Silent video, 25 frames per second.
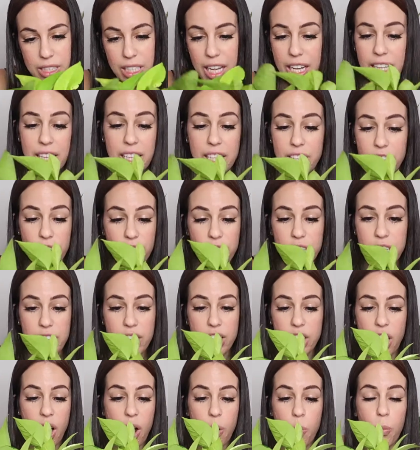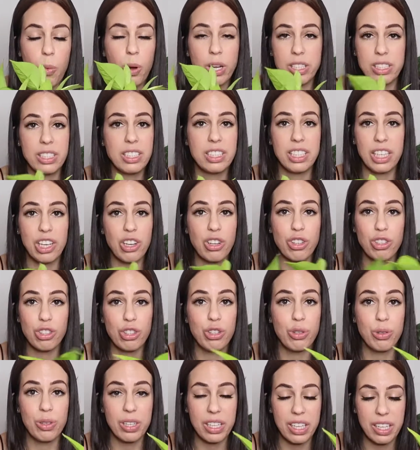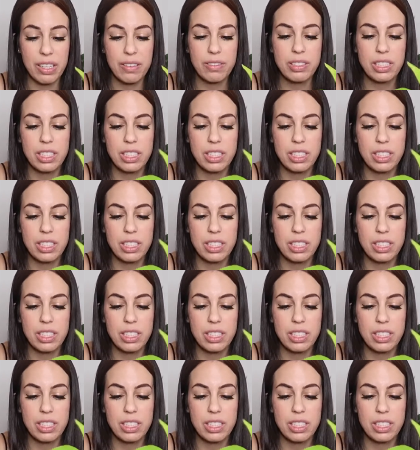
I literally not one single new leaf